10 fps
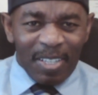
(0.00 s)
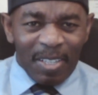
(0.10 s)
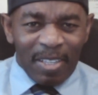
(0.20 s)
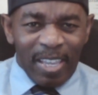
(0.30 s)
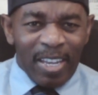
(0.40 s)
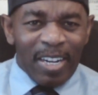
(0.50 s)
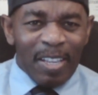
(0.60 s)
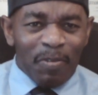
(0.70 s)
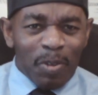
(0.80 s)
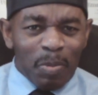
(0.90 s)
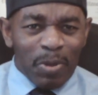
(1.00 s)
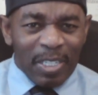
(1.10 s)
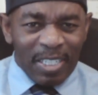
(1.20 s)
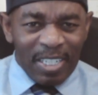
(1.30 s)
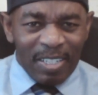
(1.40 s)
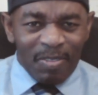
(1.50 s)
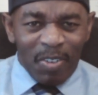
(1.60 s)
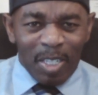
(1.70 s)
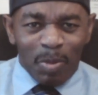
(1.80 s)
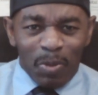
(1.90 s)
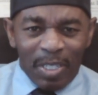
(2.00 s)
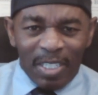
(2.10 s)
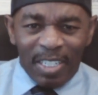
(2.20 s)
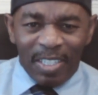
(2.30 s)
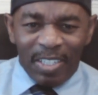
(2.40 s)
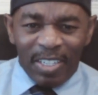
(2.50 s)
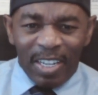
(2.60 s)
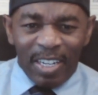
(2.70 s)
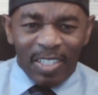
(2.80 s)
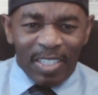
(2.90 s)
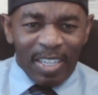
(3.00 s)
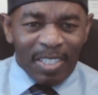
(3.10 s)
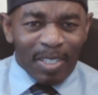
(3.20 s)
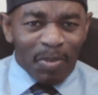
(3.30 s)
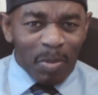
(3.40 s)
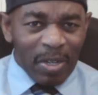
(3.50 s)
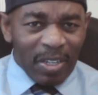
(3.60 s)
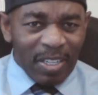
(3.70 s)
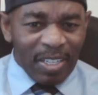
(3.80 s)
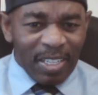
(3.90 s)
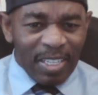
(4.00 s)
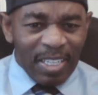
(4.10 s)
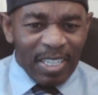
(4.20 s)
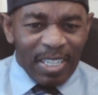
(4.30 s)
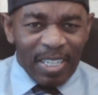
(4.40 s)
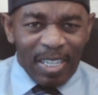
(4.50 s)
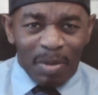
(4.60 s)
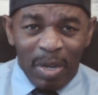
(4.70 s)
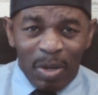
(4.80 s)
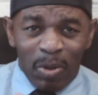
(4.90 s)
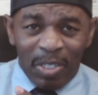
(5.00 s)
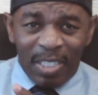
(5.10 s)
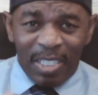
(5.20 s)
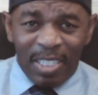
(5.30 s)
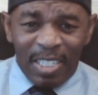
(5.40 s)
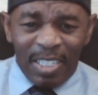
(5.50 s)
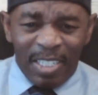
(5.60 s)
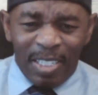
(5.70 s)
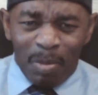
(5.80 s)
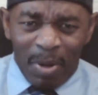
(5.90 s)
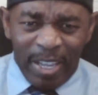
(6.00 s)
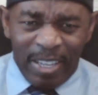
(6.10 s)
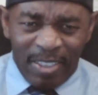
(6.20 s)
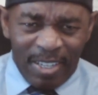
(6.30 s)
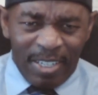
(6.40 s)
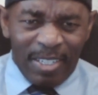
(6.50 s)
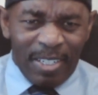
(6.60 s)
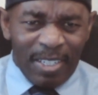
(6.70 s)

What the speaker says: candidate for President and Vice President of the United States of America. And my question, is this a black thing?